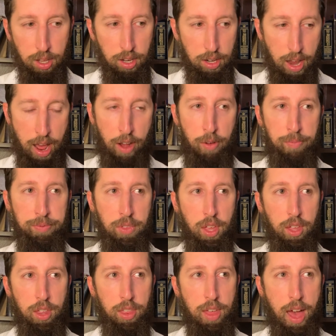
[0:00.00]
Now,
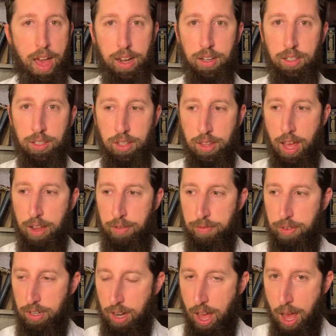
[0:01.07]
that
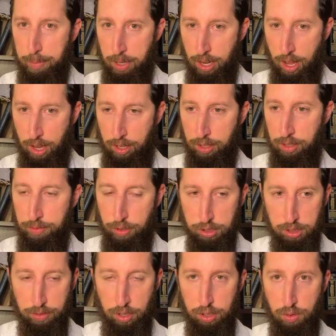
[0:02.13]
phenomenon,
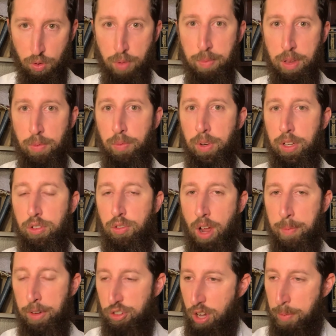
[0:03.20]
first of all, is what we mean when we
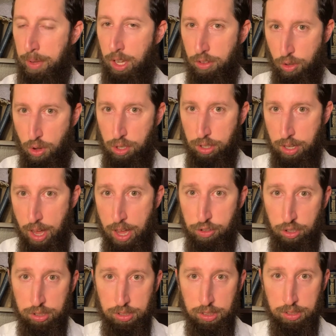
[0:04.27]
describe neshama. It's called
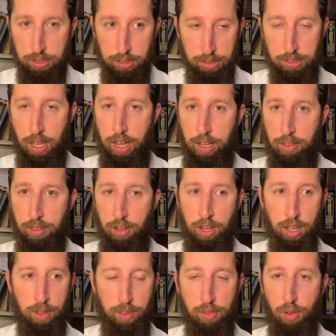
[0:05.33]
consciousness in science
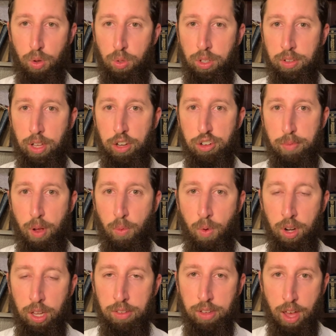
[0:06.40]
today, and there's a whole discussion about
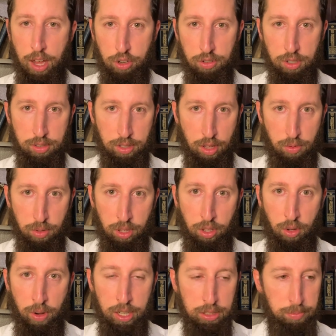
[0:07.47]
what is consciousness, and that's really the
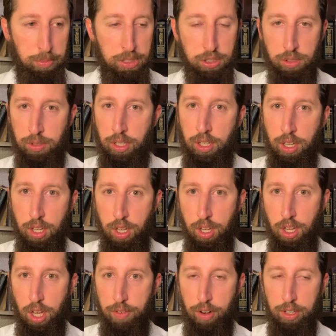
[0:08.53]
greatest mystery
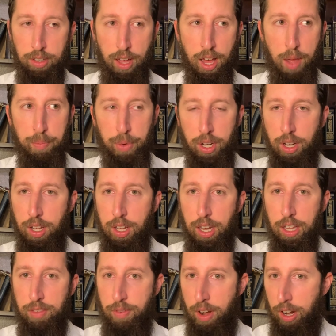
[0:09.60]
of our time, but
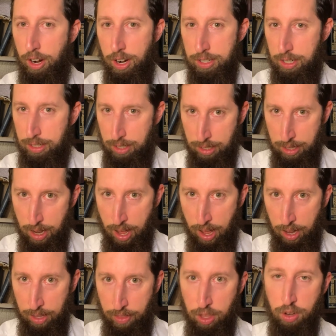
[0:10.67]
it's very hard to
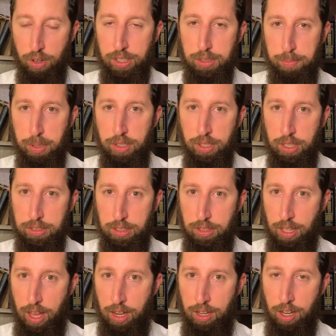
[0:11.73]
deny that you're experiencing
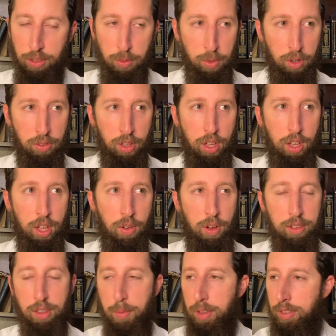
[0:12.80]
that. In other words, when
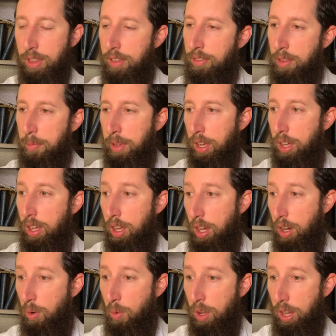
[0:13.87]
someone says to me,
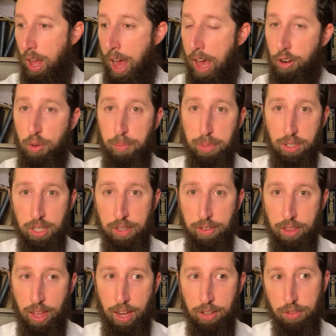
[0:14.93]
oh, well, I don't believe in
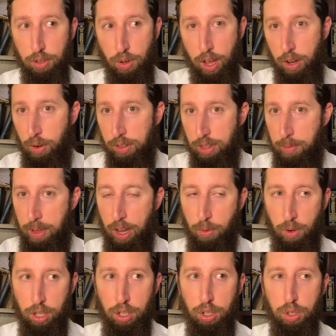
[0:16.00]
that, so I always say back,
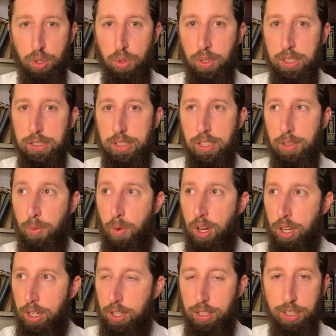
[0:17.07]
well, who is the
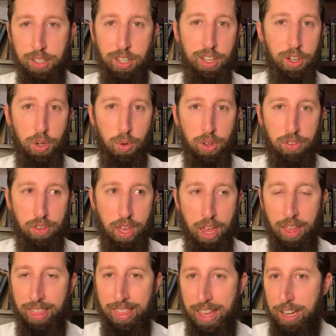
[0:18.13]
one who is
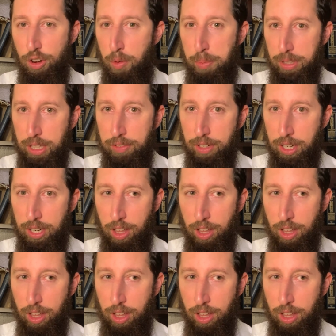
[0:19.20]
saying they don't believe in it?